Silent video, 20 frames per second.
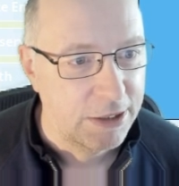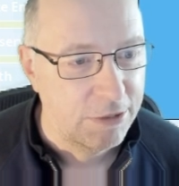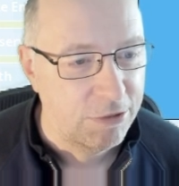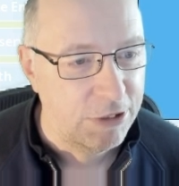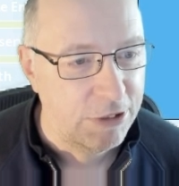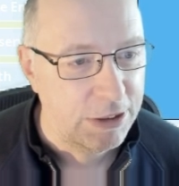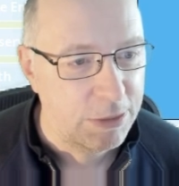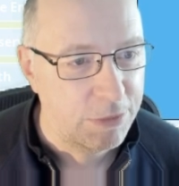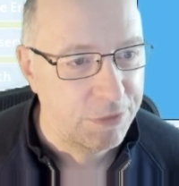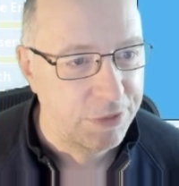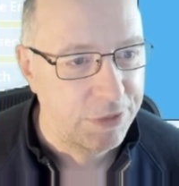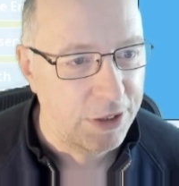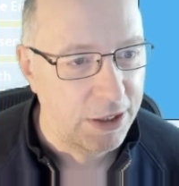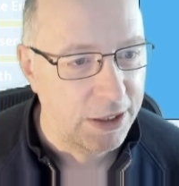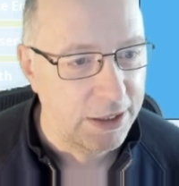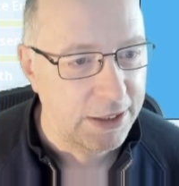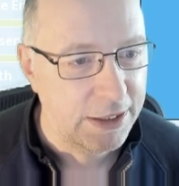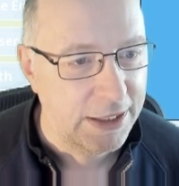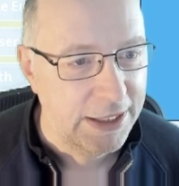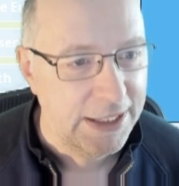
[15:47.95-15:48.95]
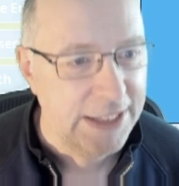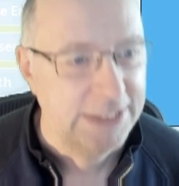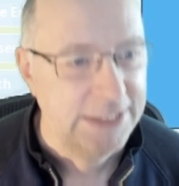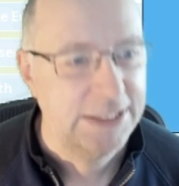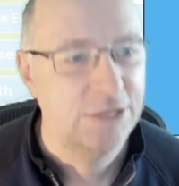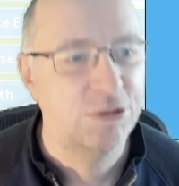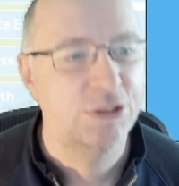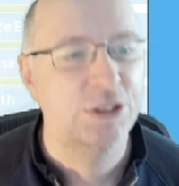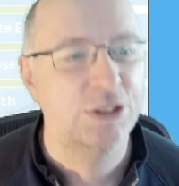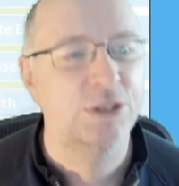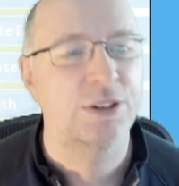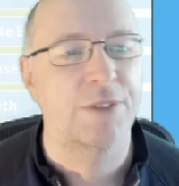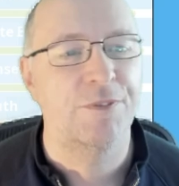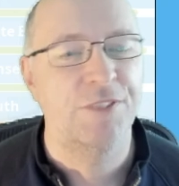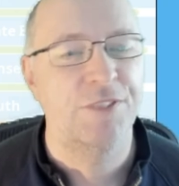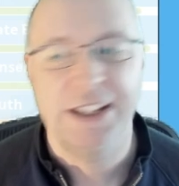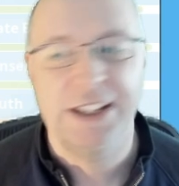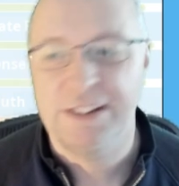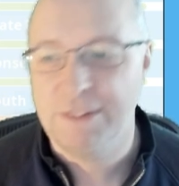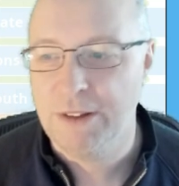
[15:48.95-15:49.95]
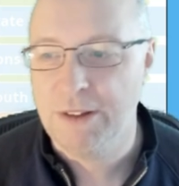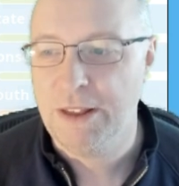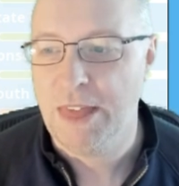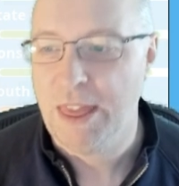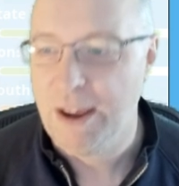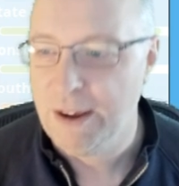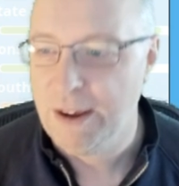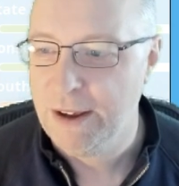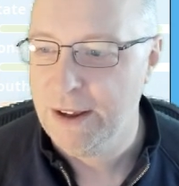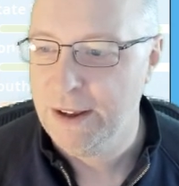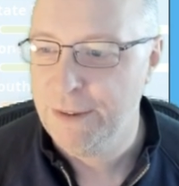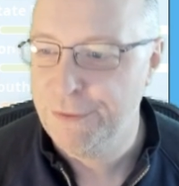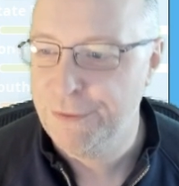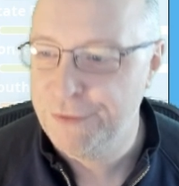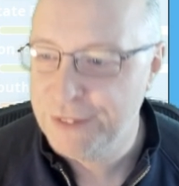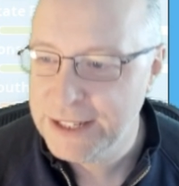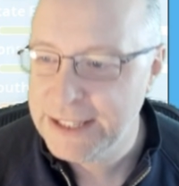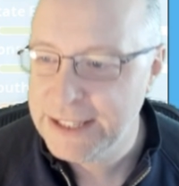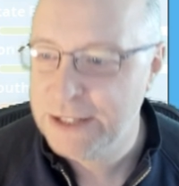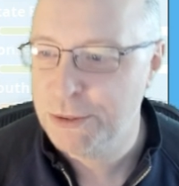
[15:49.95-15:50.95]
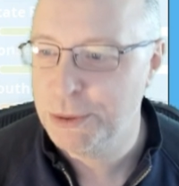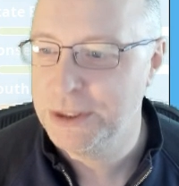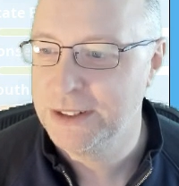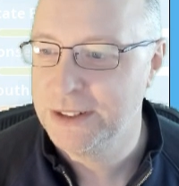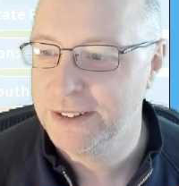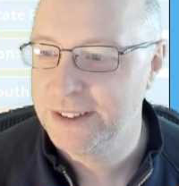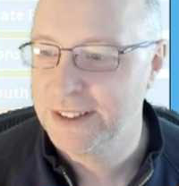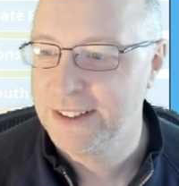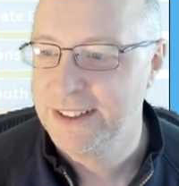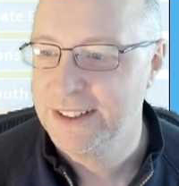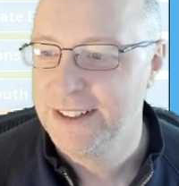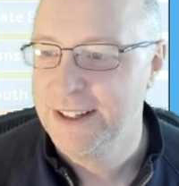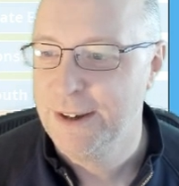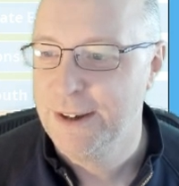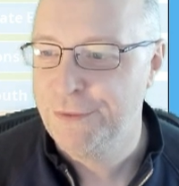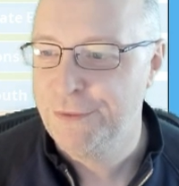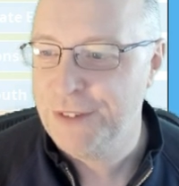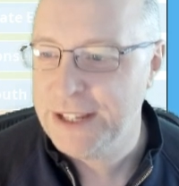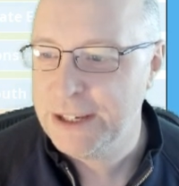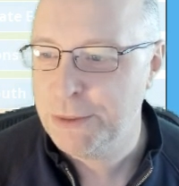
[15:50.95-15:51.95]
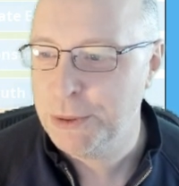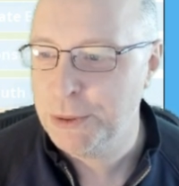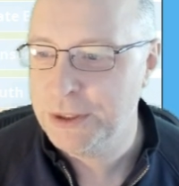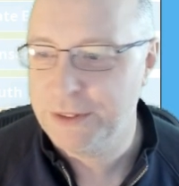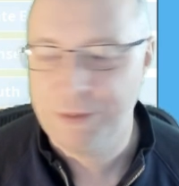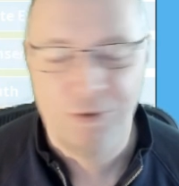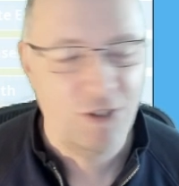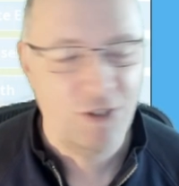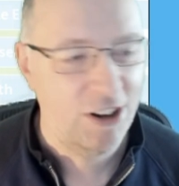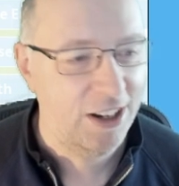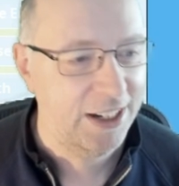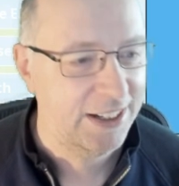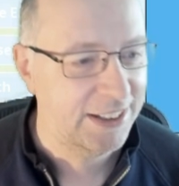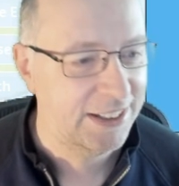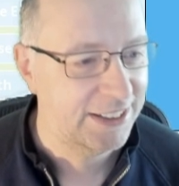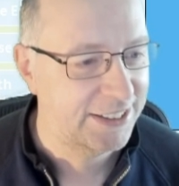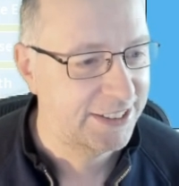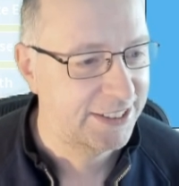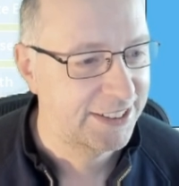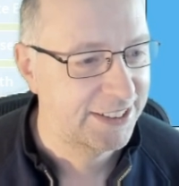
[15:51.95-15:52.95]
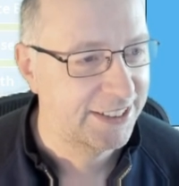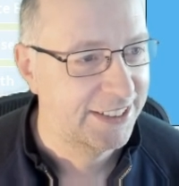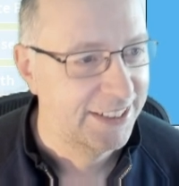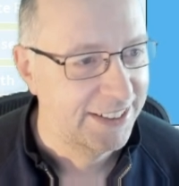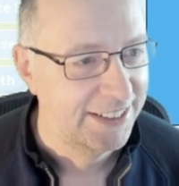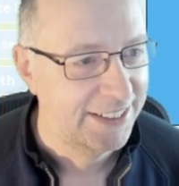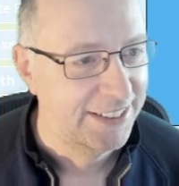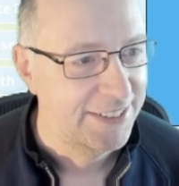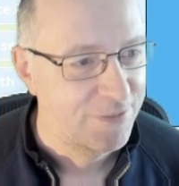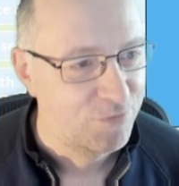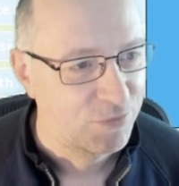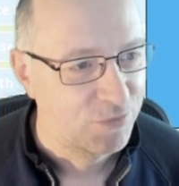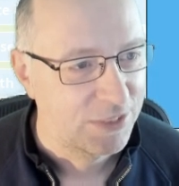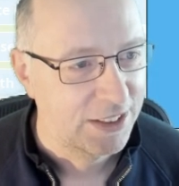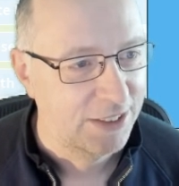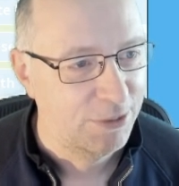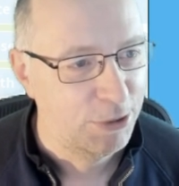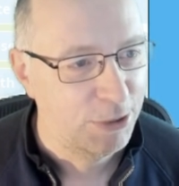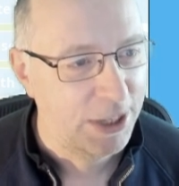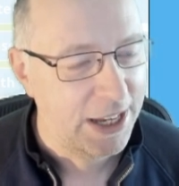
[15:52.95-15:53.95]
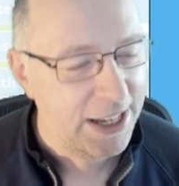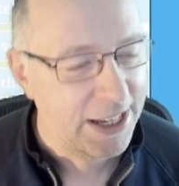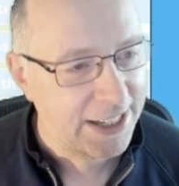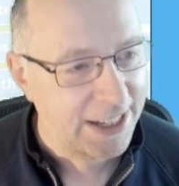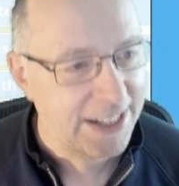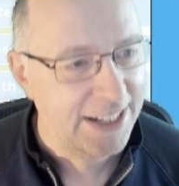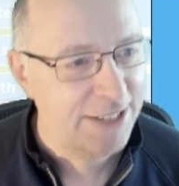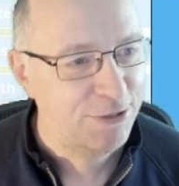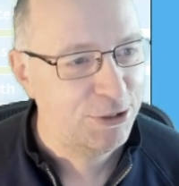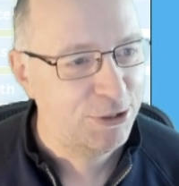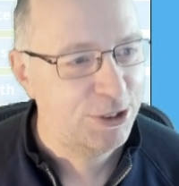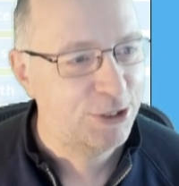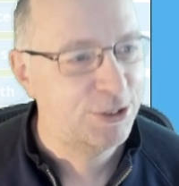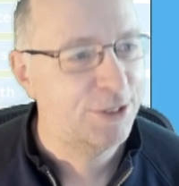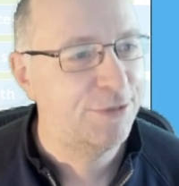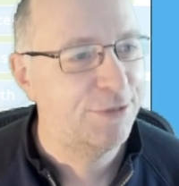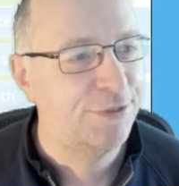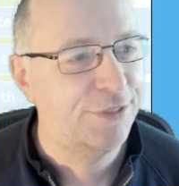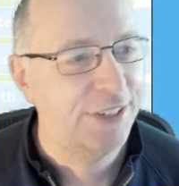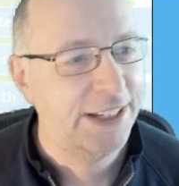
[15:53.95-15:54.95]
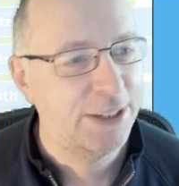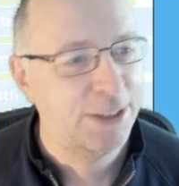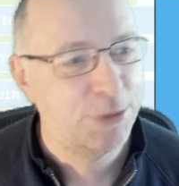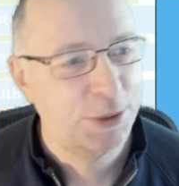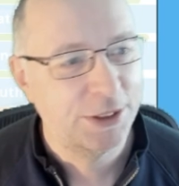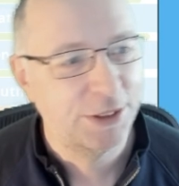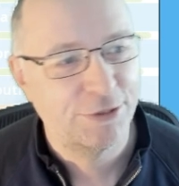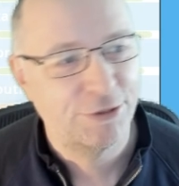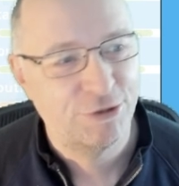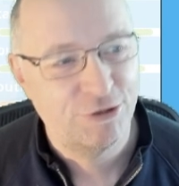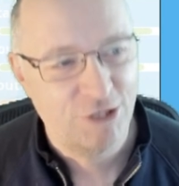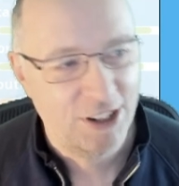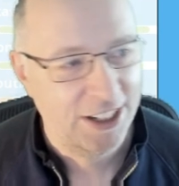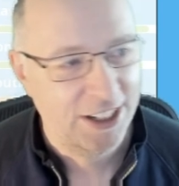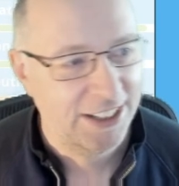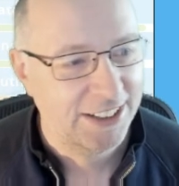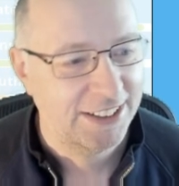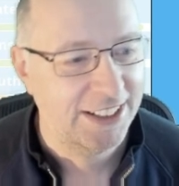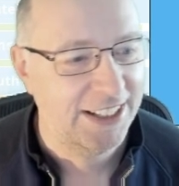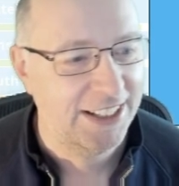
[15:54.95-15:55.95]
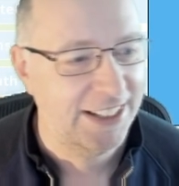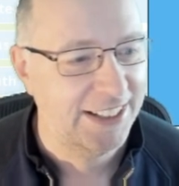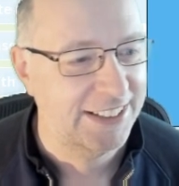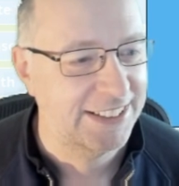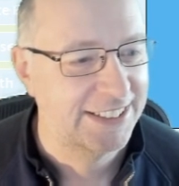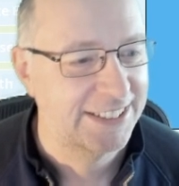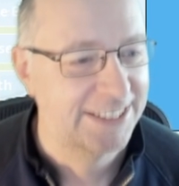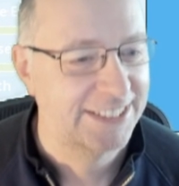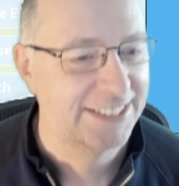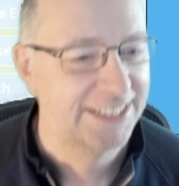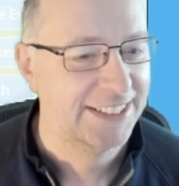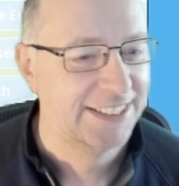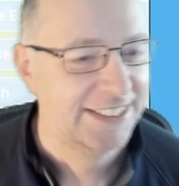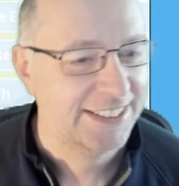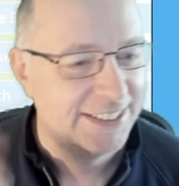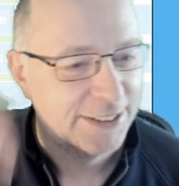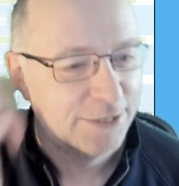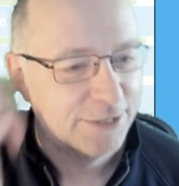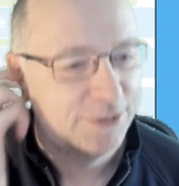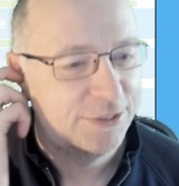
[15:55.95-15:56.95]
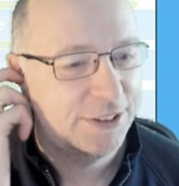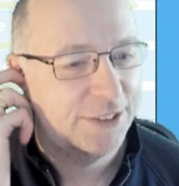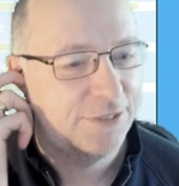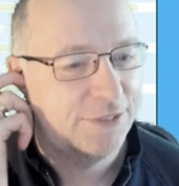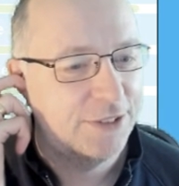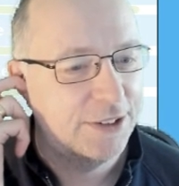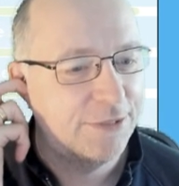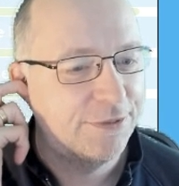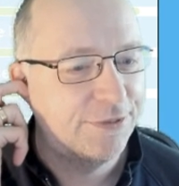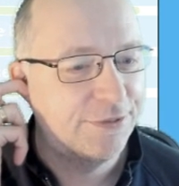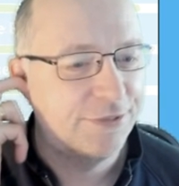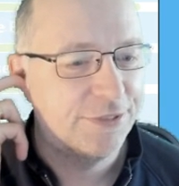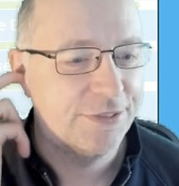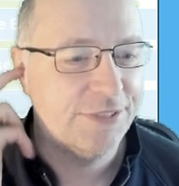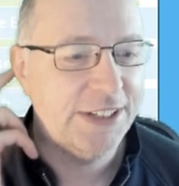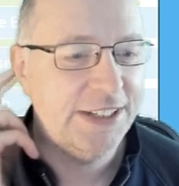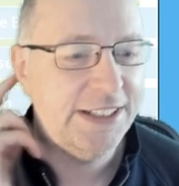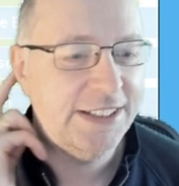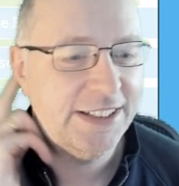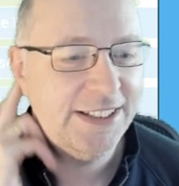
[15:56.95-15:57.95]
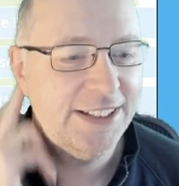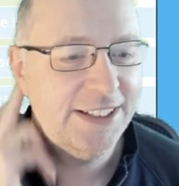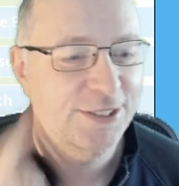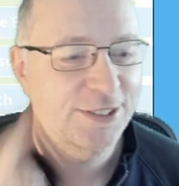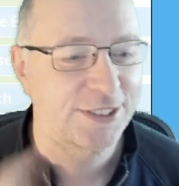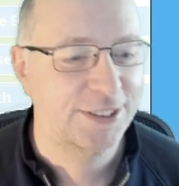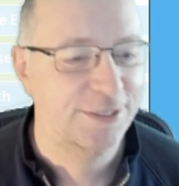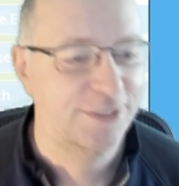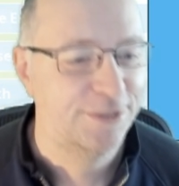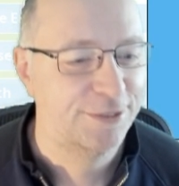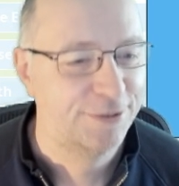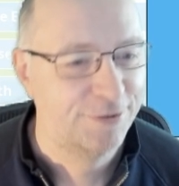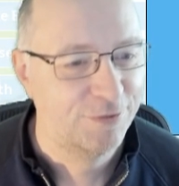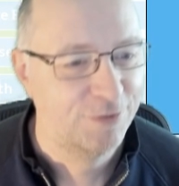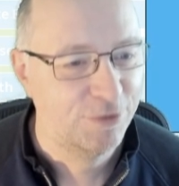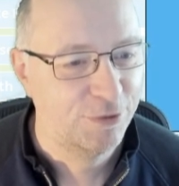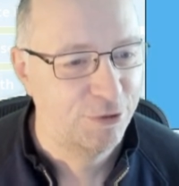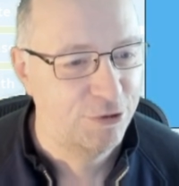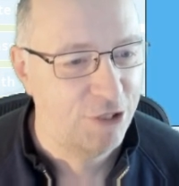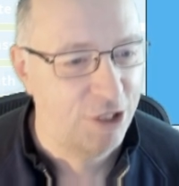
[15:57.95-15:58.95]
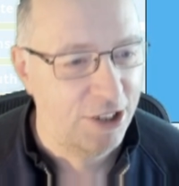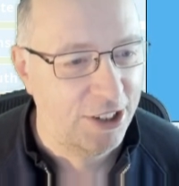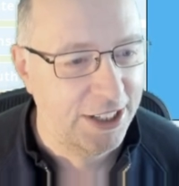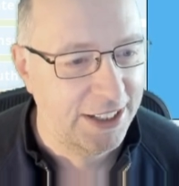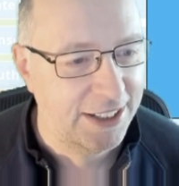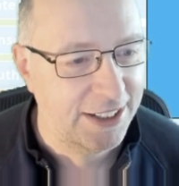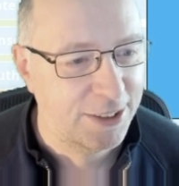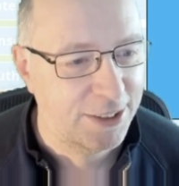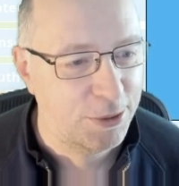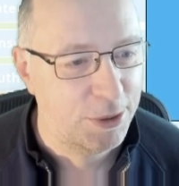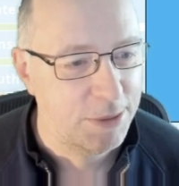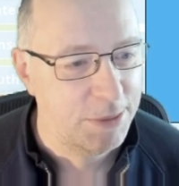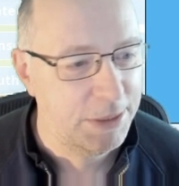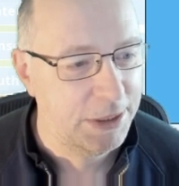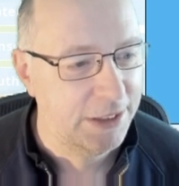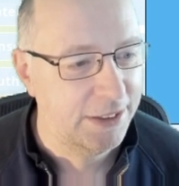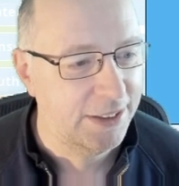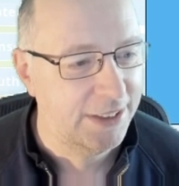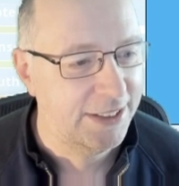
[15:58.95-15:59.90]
Frequent flyers. Let's introduce a frequent flyers. We're going to introduce a frequent flyer tax for fleeting use of flying equipment.